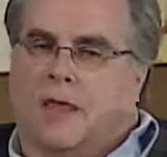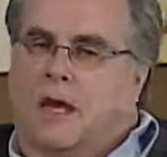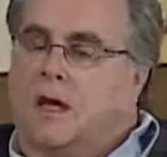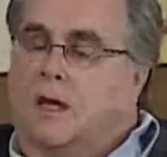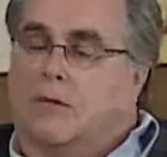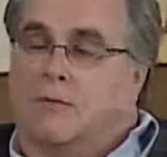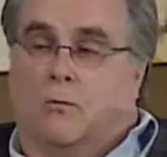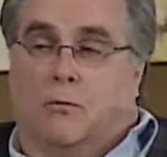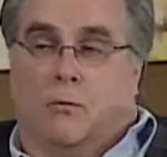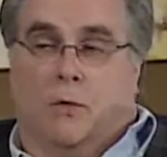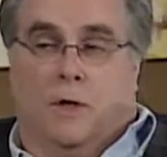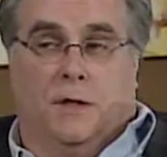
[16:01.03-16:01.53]

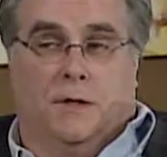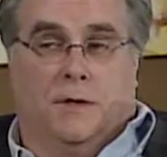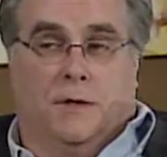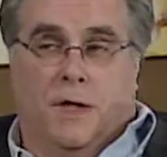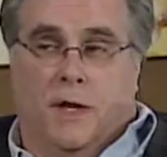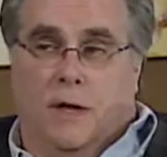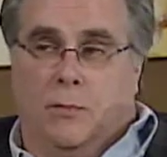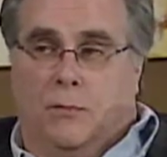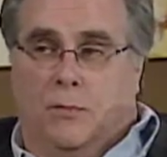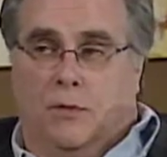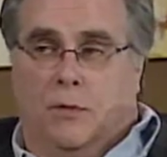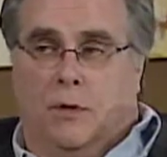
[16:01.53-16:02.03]
I've read
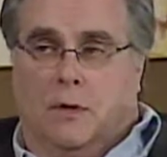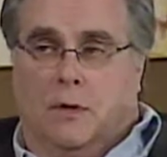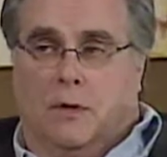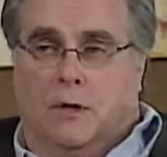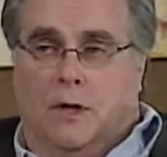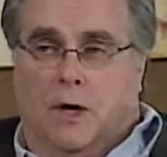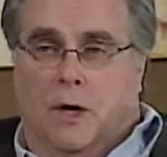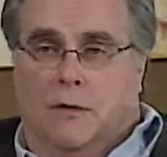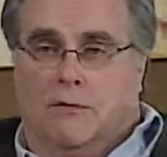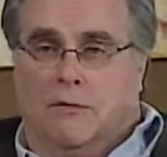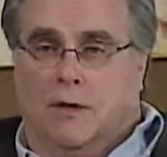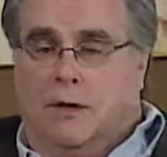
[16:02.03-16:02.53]
that book.
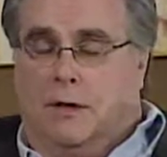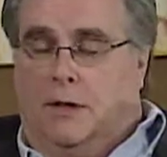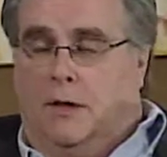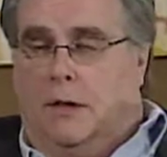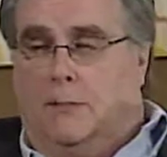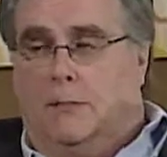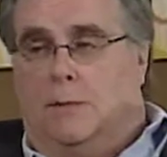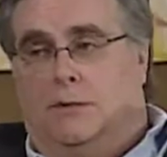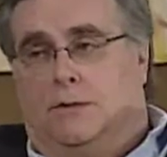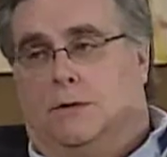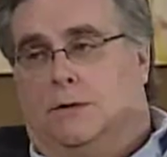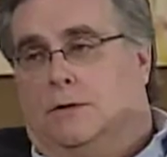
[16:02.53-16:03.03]
I've had
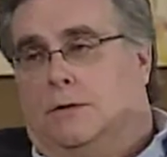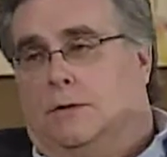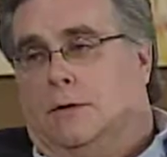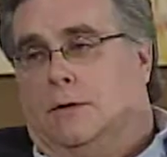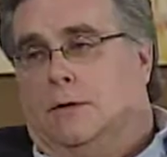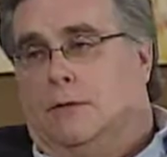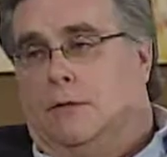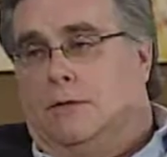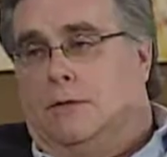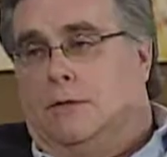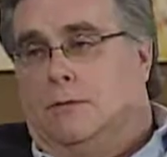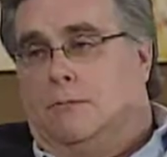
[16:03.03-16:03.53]

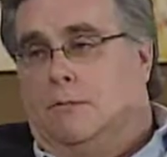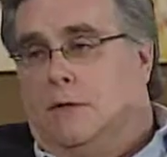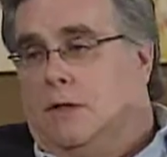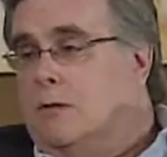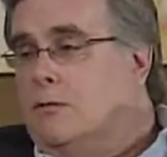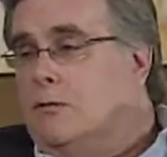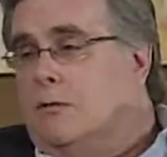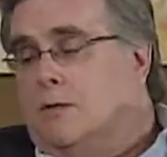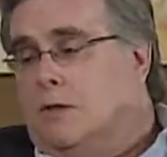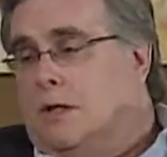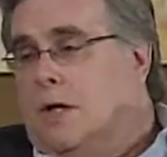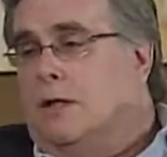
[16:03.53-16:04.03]
opportunity to meet
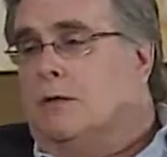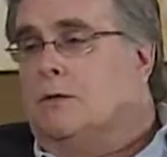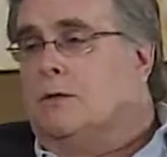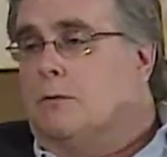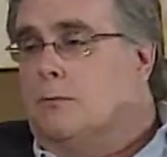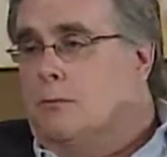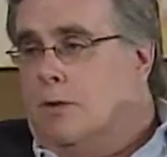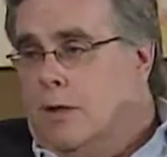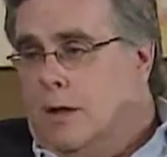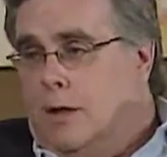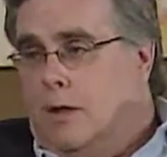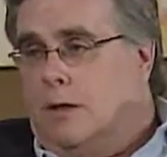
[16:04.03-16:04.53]
with Dr.
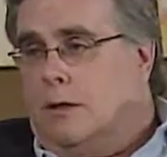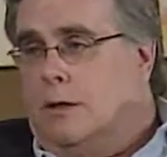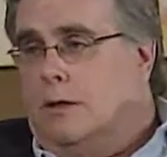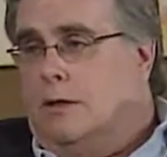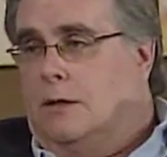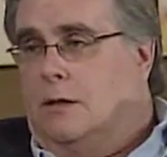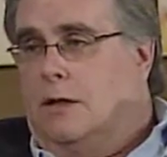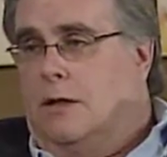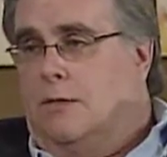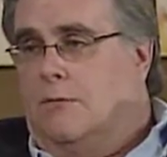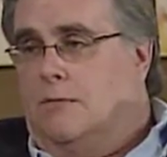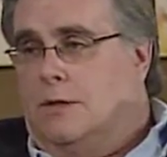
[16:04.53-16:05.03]
Peck
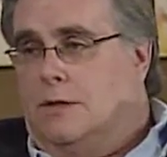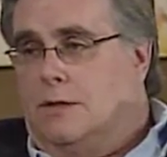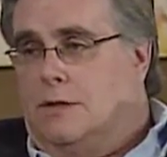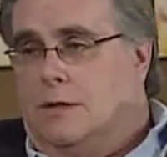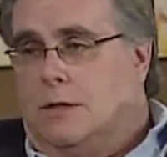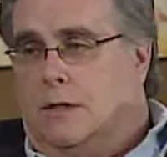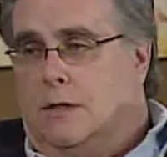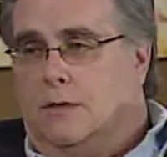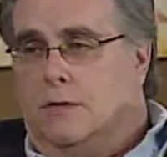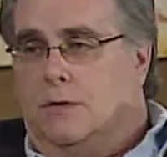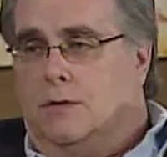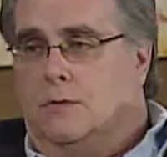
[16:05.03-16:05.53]
and have a
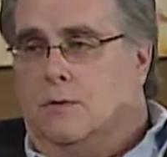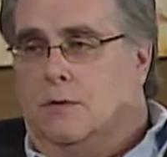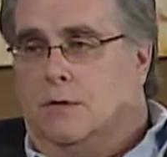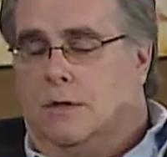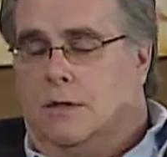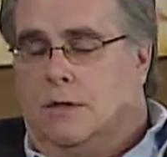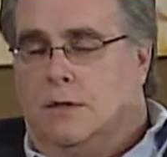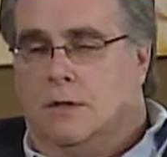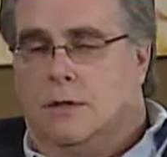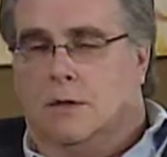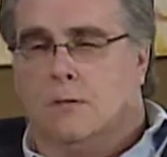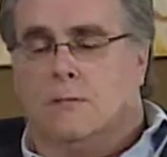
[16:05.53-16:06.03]
discussion with
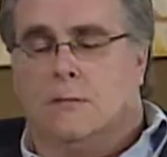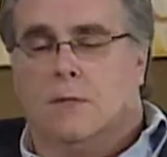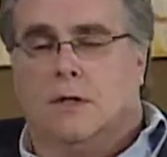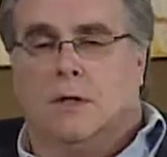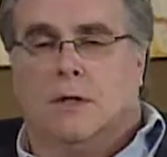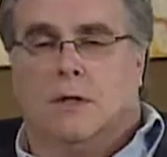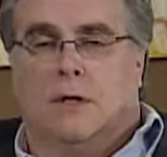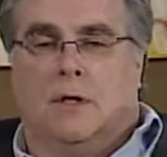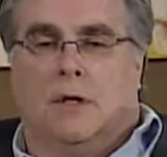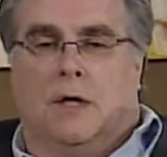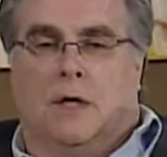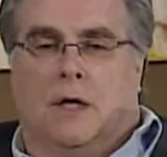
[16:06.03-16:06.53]
him.
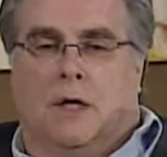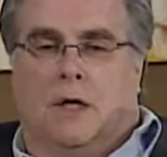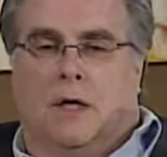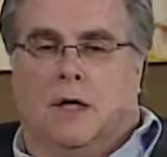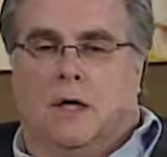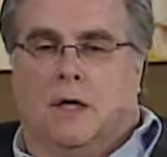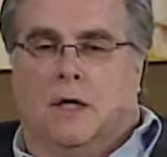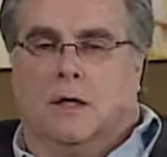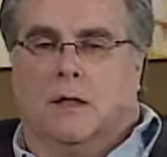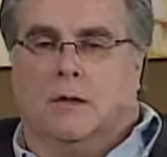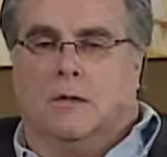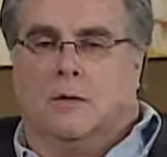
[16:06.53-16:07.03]

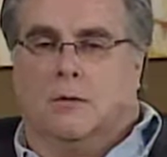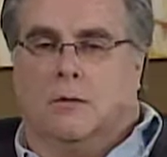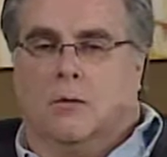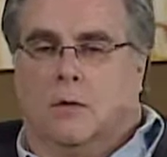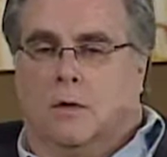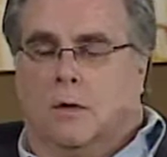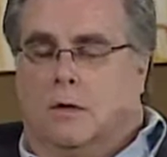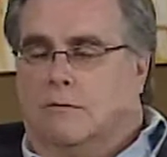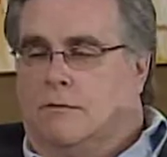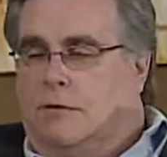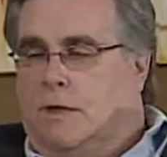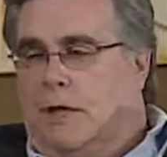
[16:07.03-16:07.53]
The
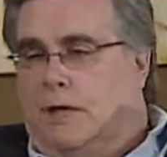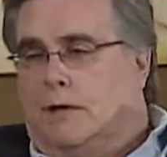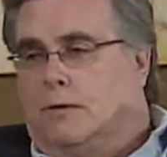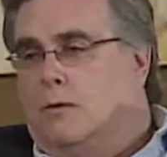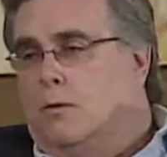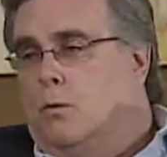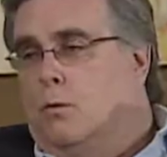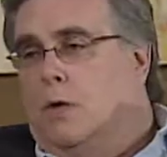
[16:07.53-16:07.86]
work of Dr.